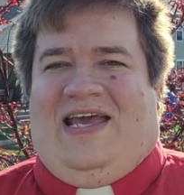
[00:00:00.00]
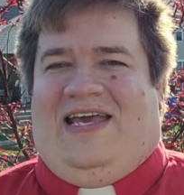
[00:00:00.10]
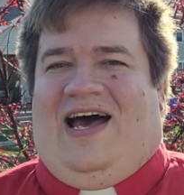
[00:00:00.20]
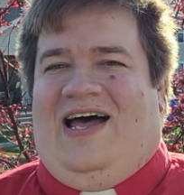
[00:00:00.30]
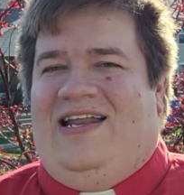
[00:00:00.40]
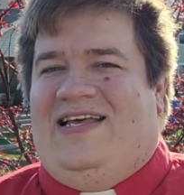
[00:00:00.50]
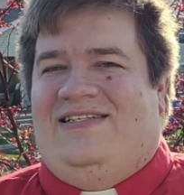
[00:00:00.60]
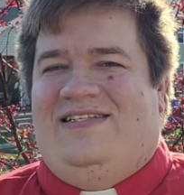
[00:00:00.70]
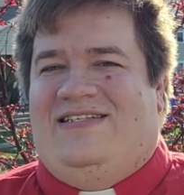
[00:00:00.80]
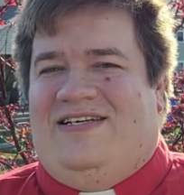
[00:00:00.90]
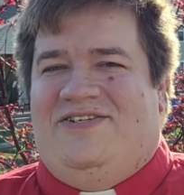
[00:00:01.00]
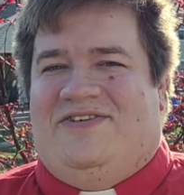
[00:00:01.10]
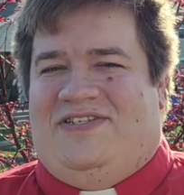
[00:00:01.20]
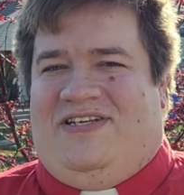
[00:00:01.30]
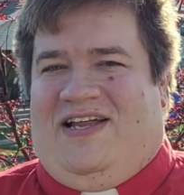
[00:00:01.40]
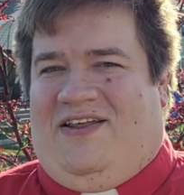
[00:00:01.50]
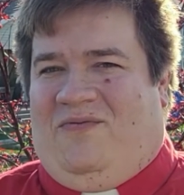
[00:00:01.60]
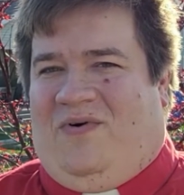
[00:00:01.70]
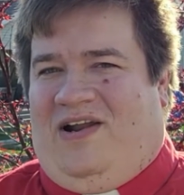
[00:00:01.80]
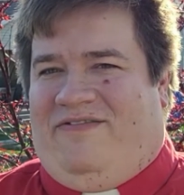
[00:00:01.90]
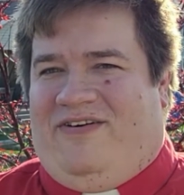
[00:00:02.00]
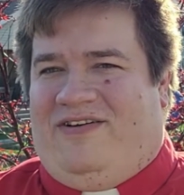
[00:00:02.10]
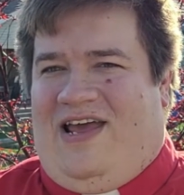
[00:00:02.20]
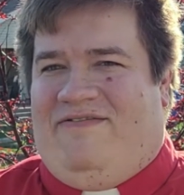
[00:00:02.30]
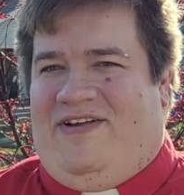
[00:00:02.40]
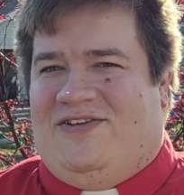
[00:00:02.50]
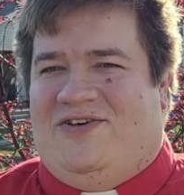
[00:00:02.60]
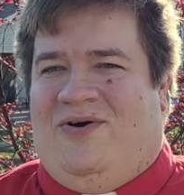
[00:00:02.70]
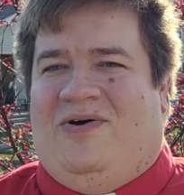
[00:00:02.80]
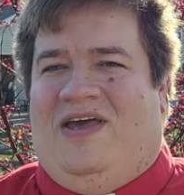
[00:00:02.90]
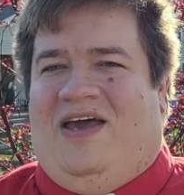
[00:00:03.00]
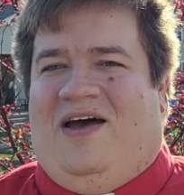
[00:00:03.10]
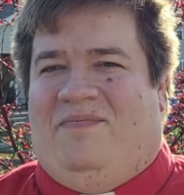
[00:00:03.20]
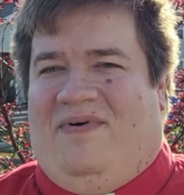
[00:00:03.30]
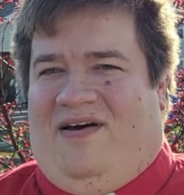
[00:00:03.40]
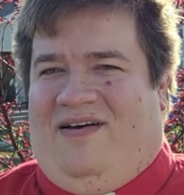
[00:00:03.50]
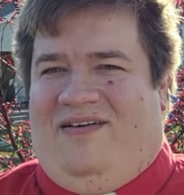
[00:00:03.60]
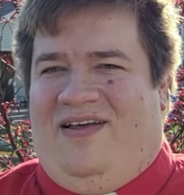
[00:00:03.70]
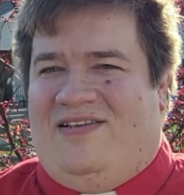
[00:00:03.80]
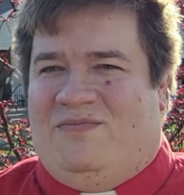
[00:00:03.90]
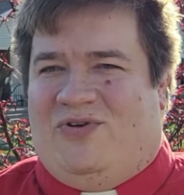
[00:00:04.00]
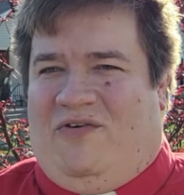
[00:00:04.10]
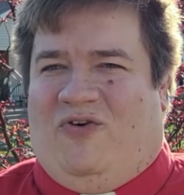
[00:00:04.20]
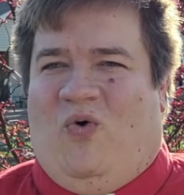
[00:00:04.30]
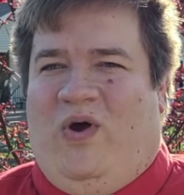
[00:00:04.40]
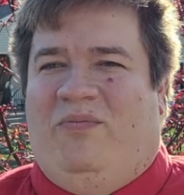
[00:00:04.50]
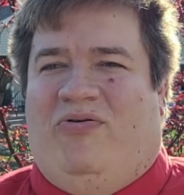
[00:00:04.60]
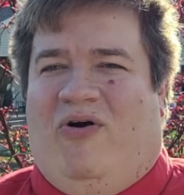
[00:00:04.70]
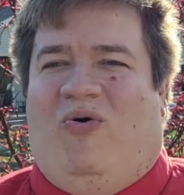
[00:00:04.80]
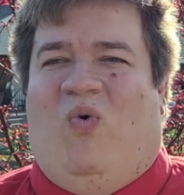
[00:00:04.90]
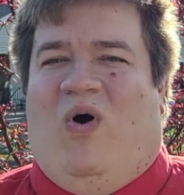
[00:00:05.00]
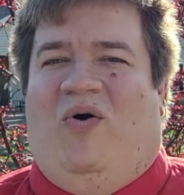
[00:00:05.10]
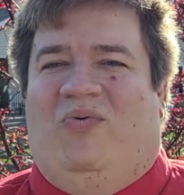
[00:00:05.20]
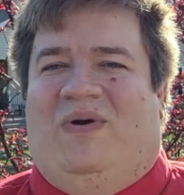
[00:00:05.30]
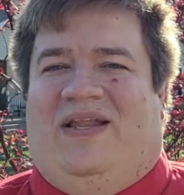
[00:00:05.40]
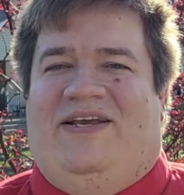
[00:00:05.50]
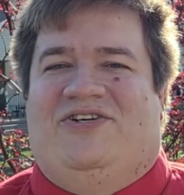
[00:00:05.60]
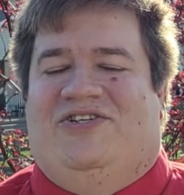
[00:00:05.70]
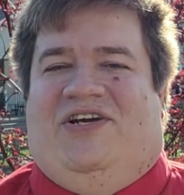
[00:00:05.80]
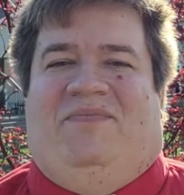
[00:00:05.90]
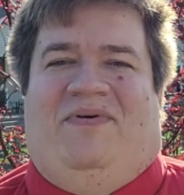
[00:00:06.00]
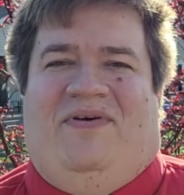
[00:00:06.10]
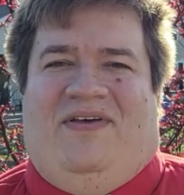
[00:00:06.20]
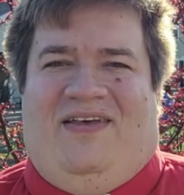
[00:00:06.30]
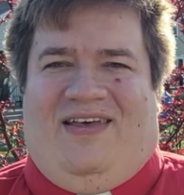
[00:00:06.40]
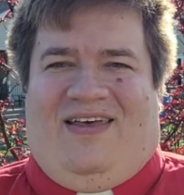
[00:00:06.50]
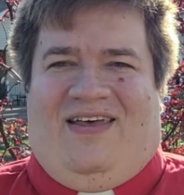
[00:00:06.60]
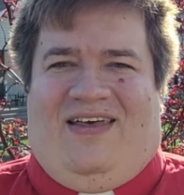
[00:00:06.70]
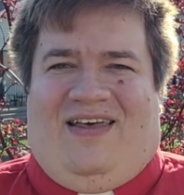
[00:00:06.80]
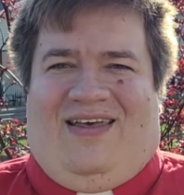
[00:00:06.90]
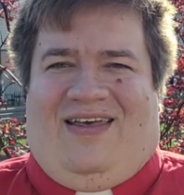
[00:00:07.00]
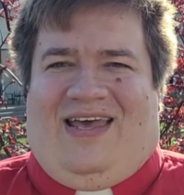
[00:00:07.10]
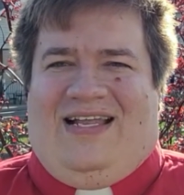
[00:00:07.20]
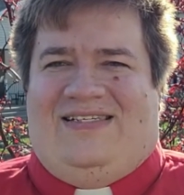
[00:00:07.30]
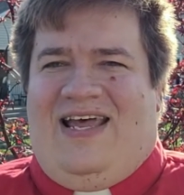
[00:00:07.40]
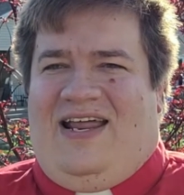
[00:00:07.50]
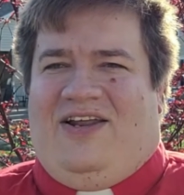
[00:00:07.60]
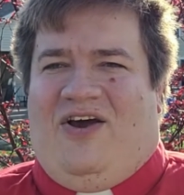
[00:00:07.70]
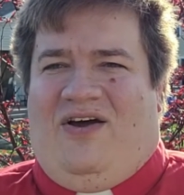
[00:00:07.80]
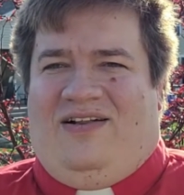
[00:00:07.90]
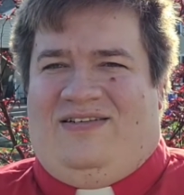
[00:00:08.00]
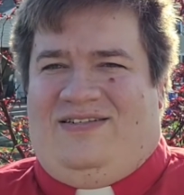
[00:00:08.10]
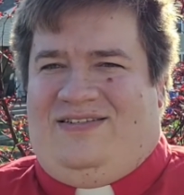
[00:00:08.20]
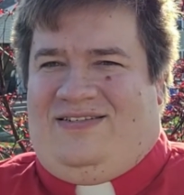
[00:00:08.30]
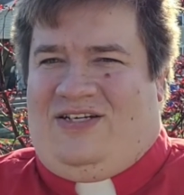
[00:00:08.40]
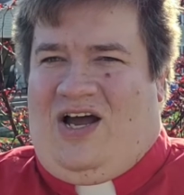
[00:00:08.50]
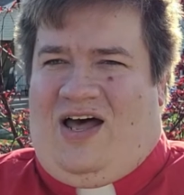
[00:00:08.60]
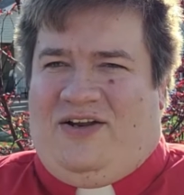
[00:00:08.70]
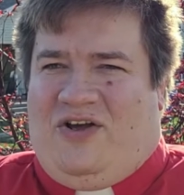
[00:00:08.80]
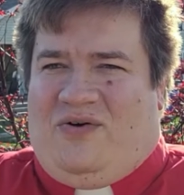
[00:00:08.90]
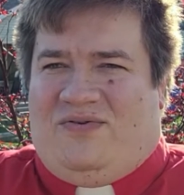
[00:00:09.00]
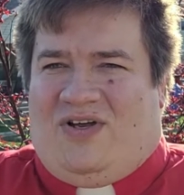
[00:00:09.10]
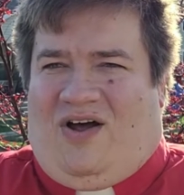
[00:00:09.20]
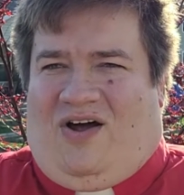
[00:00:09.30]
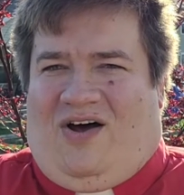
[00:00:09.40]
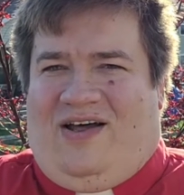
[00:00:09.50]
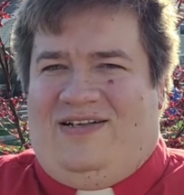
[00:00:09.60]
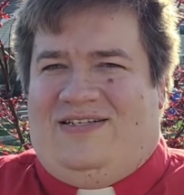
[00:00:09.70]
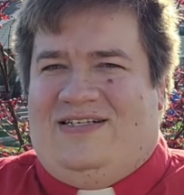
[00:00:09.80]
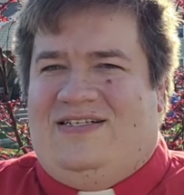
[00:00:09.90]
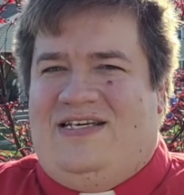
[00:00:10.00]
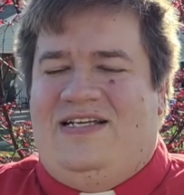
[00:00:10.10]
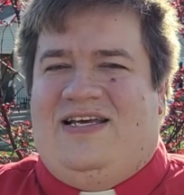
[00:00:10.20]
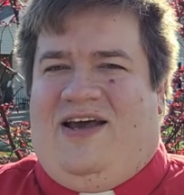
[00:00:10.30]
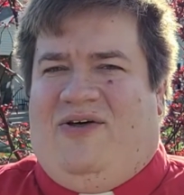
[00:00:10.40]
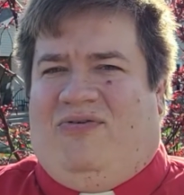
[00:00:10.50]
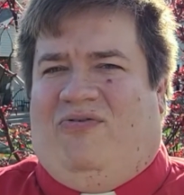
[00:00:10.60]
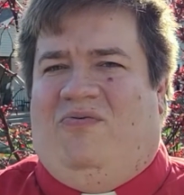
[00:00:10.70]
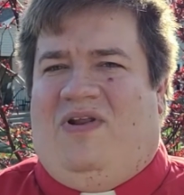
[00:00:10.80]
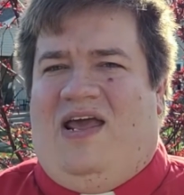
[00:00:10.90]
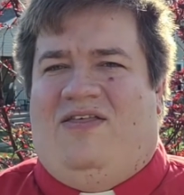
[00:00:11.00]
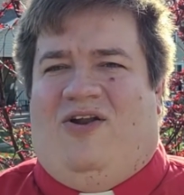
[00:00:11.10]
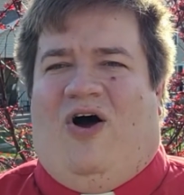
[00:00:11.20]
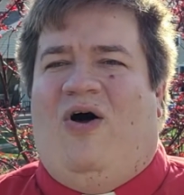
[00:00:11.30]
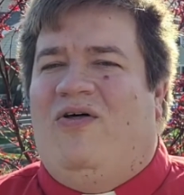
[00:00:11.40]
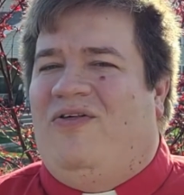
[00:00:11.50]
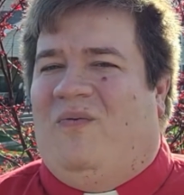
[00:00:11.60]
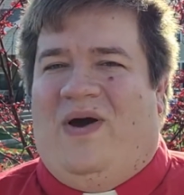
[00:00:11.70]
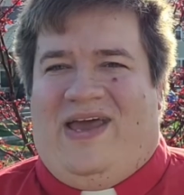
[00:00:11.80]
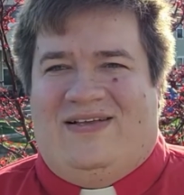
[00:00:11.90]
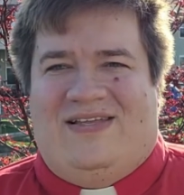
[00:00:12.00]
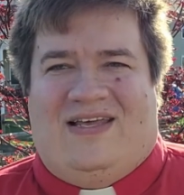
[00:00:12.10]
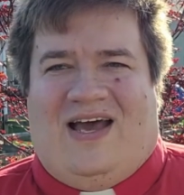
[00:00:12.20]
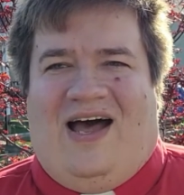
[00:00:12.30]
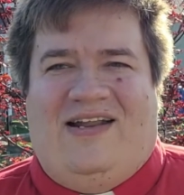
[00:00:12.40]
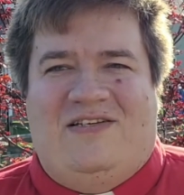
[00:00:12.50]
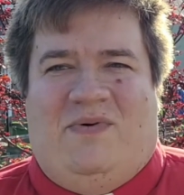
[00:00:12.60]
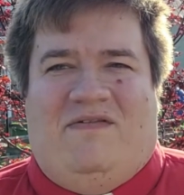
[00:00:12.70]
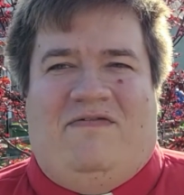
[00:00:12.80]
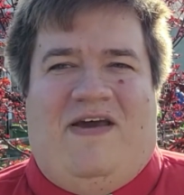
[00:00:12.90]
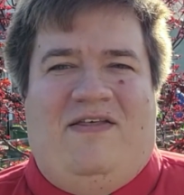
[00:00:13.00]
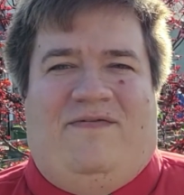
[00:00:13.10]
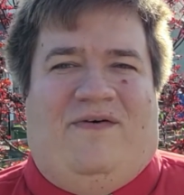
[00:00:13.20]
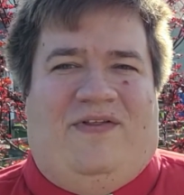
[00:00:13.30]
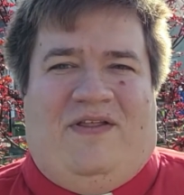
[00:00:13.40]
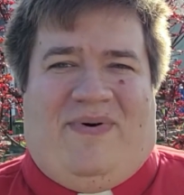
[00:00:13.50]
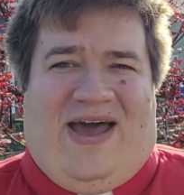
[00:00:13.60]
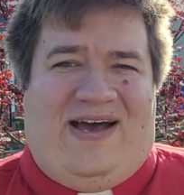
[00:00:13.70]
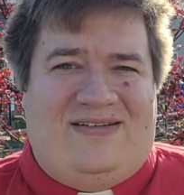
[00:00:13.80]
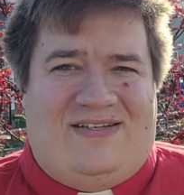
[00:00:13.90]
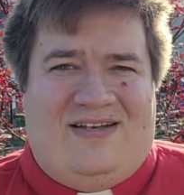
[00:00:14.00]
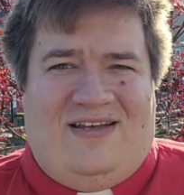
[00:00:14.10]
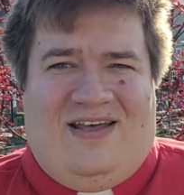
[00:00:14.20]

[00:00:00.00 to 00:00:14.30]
God isn't interested in whatever David is cooking up, uh, some sort of quid pro quo relationship. Instead, God goes on to detail through Nathan all the ways that God has been faithful in the past